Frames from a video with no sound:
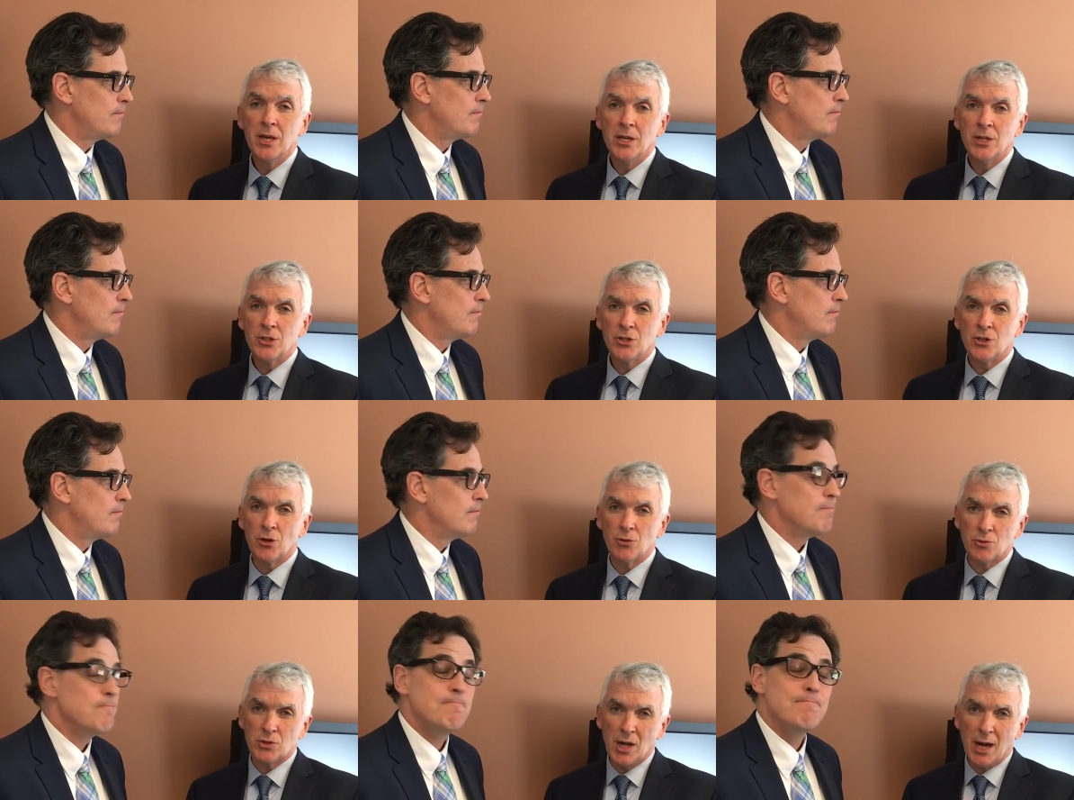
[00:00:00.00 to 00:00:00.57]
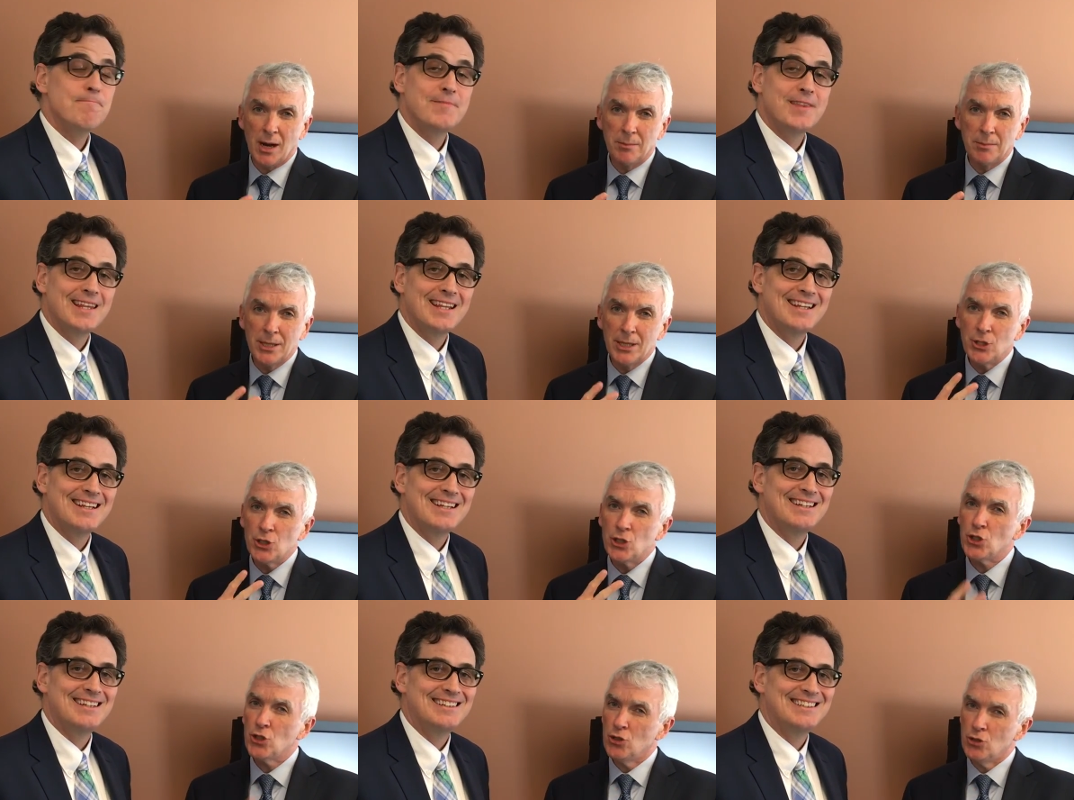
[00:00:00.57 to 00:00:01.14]
Speaker 1: So Tom
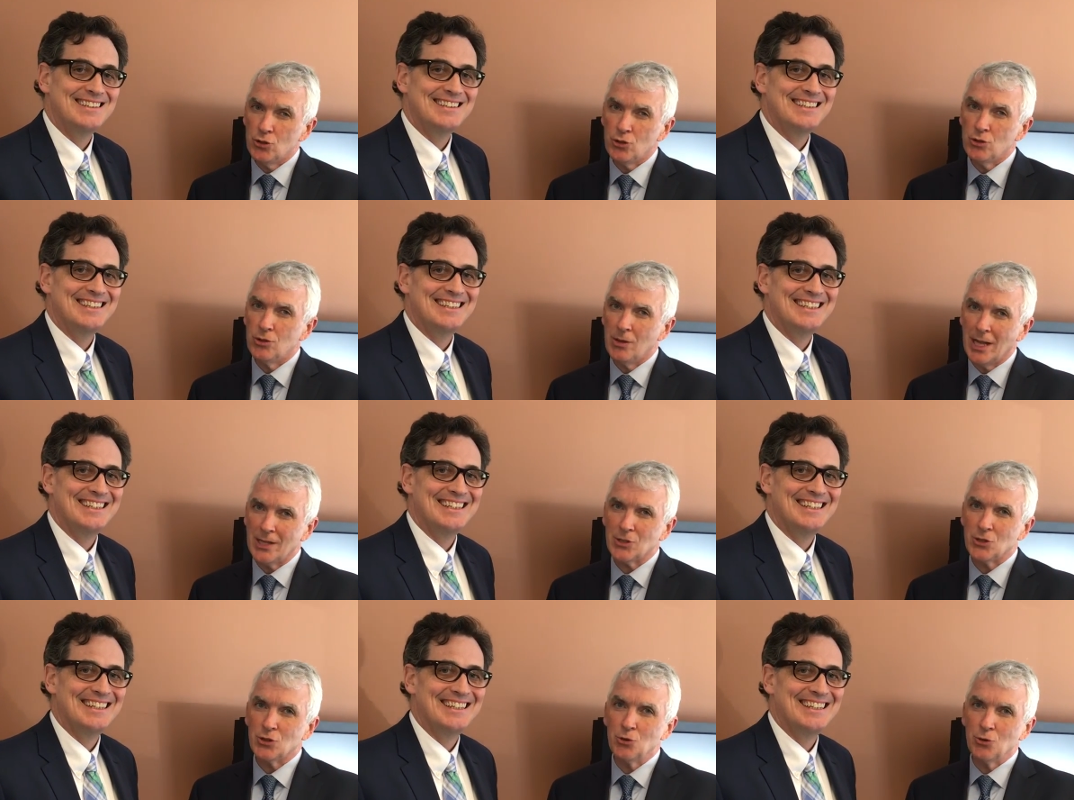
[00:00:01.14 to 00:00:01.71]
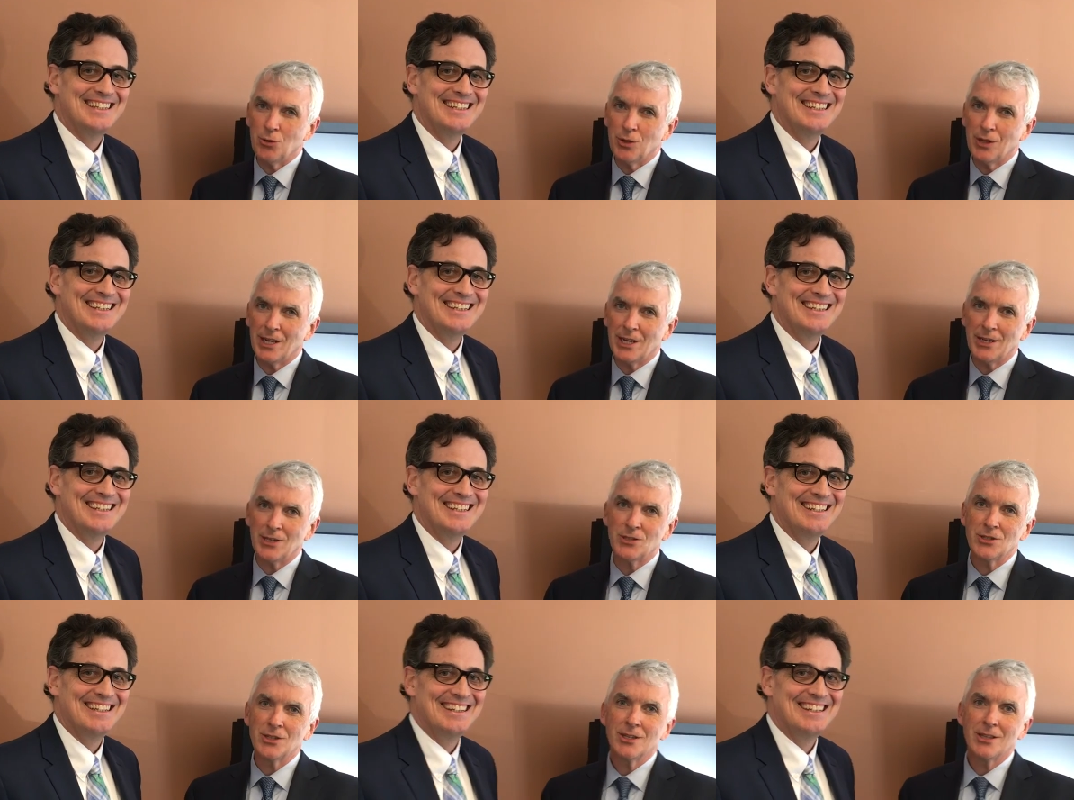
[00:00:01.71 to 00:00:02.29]
Lynch, that's two
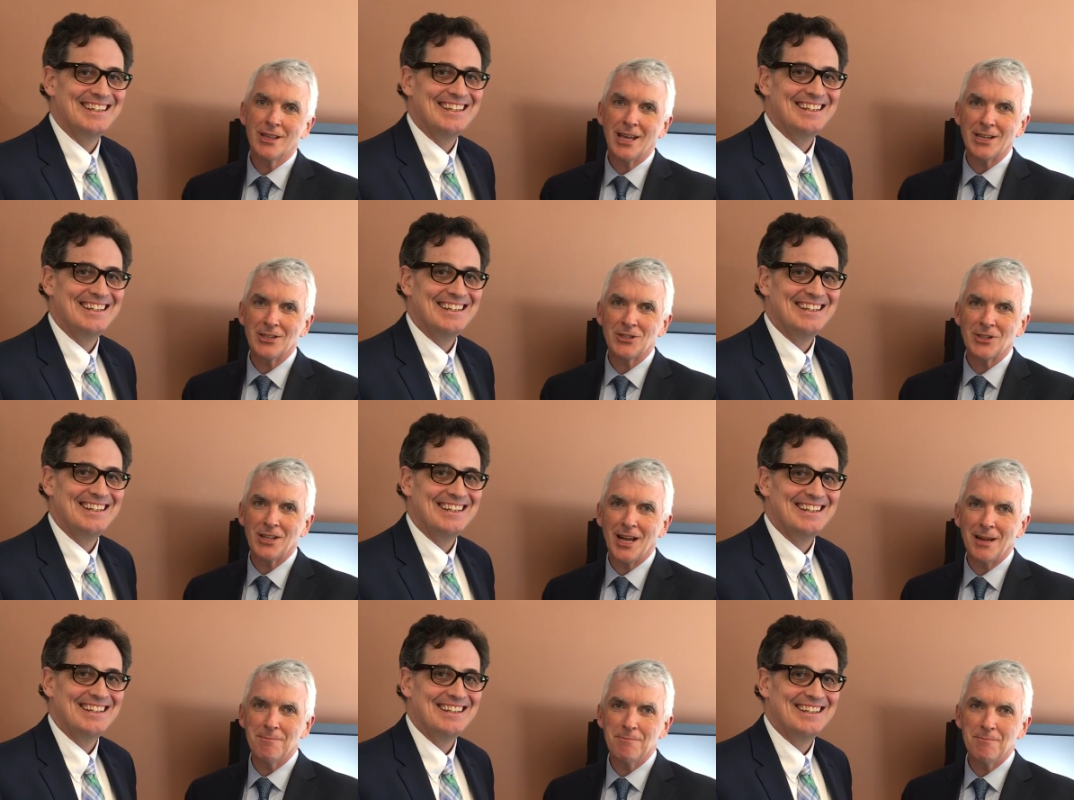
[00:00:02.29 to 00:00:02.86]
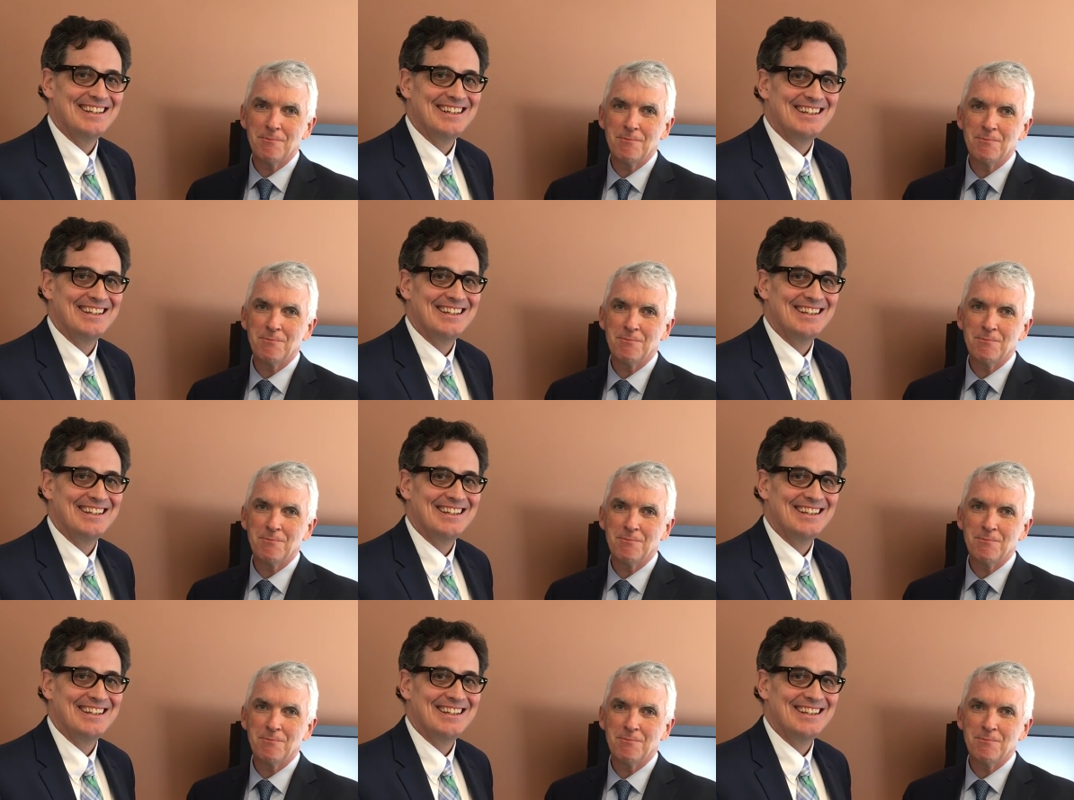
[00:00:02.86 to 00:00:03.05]
things. Thanks a lot.